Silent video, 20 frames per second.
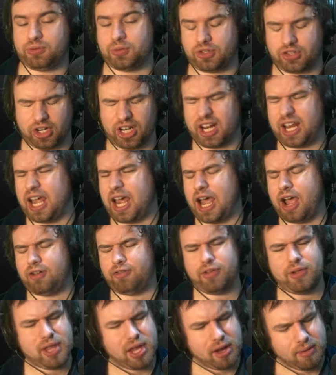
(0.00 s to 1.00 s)
which are going to
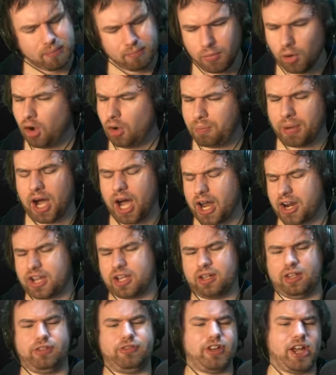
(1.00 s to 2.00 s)
have more
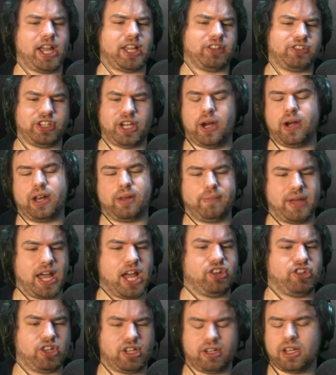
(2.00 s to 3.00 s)
particle effects, I would
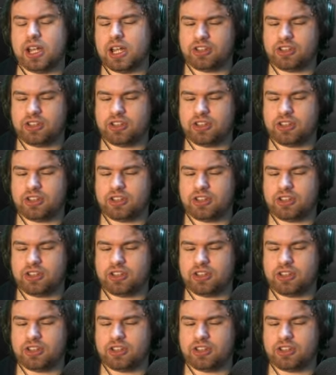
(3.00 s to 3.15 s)
imagine,